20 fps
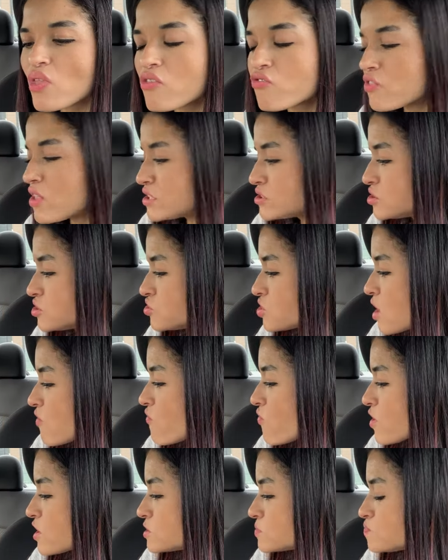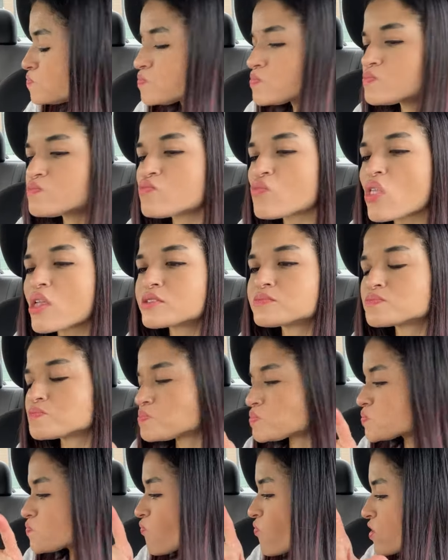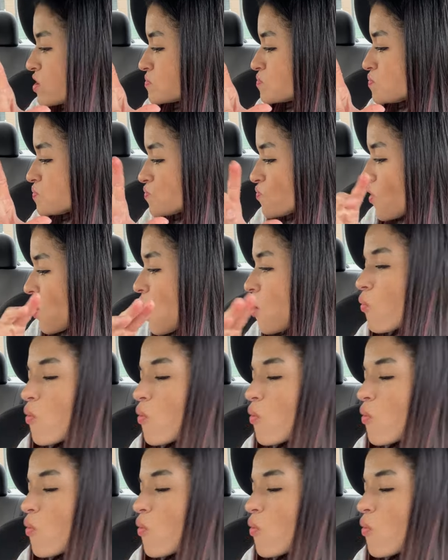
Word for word: this is definitely, I